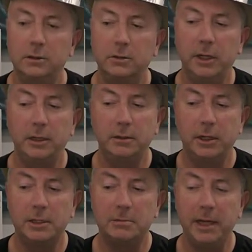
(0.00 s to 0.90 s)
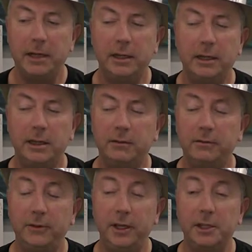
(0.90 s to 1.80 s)
great across the palette and the
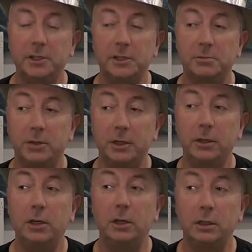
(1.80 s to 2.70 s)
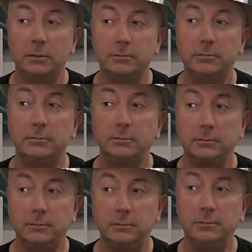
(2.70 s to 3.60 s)
finish is pretty long.
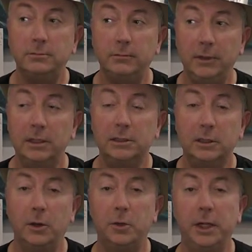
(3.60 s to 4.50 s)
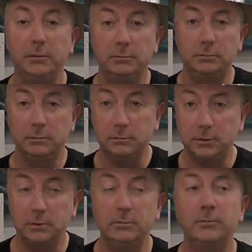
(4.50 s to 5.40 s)
It's coating,
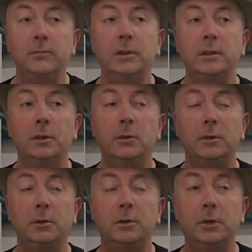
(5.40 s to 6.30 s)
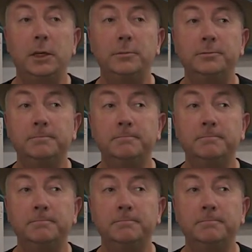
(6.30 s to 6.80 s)
coating real well.